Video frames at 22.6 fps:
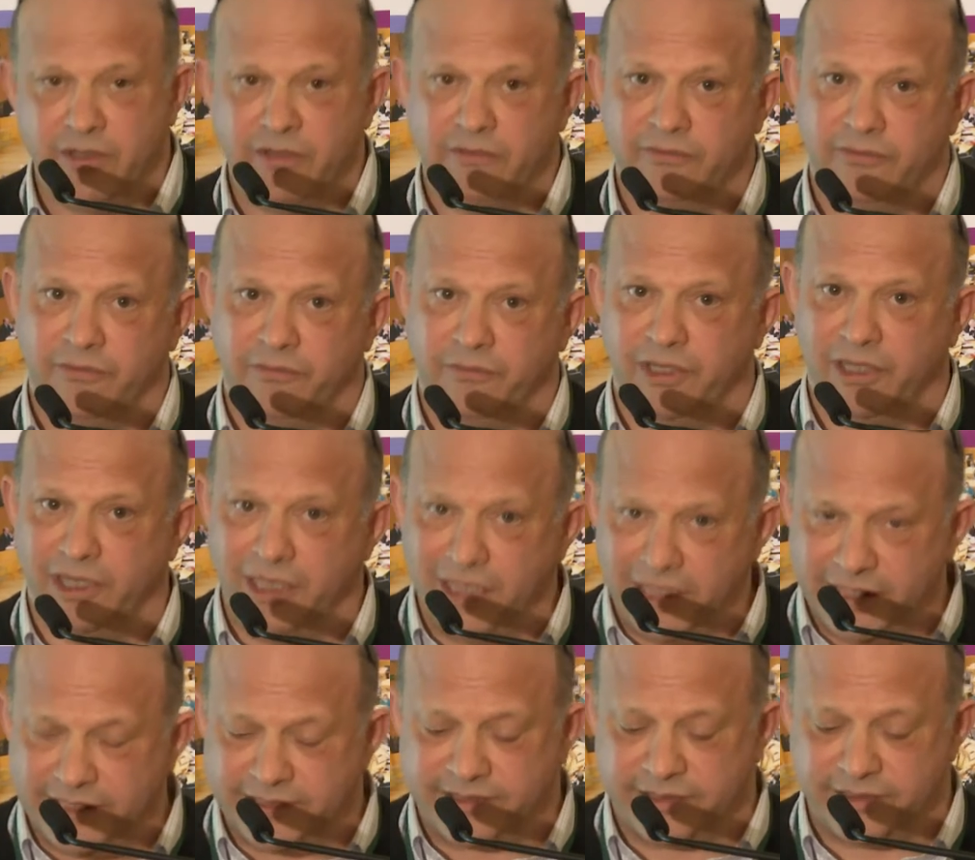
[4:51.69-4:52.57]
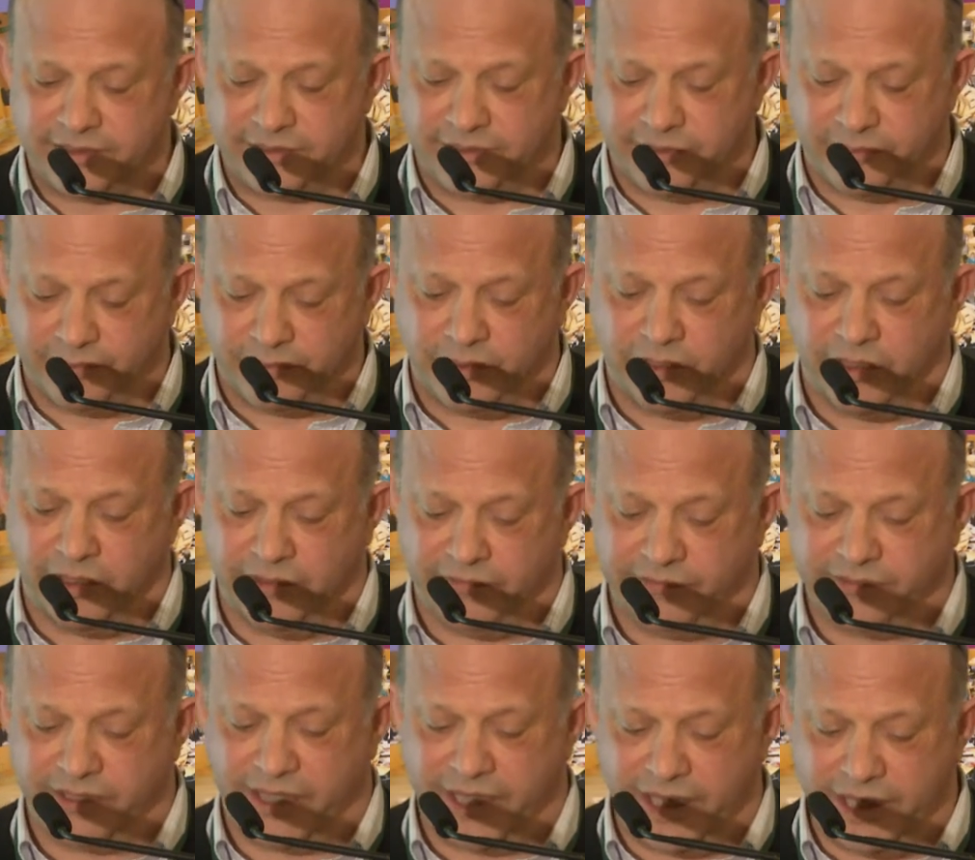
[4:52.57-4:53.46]
from the least
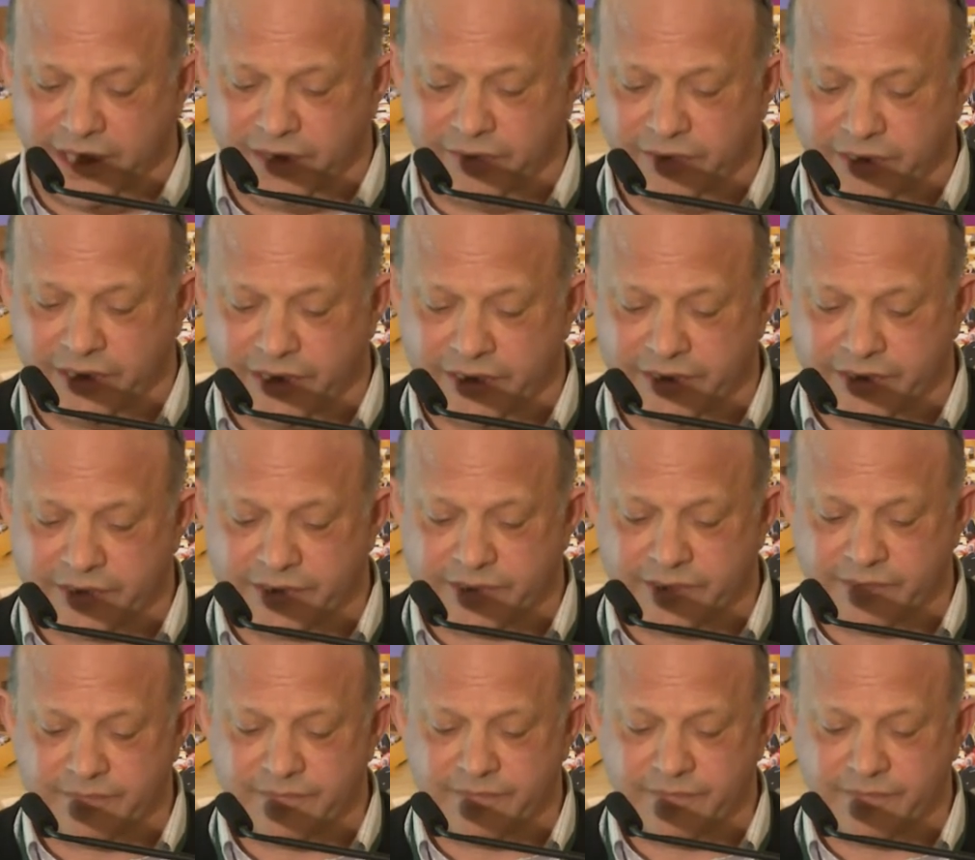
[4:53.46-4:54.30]
deprived areas.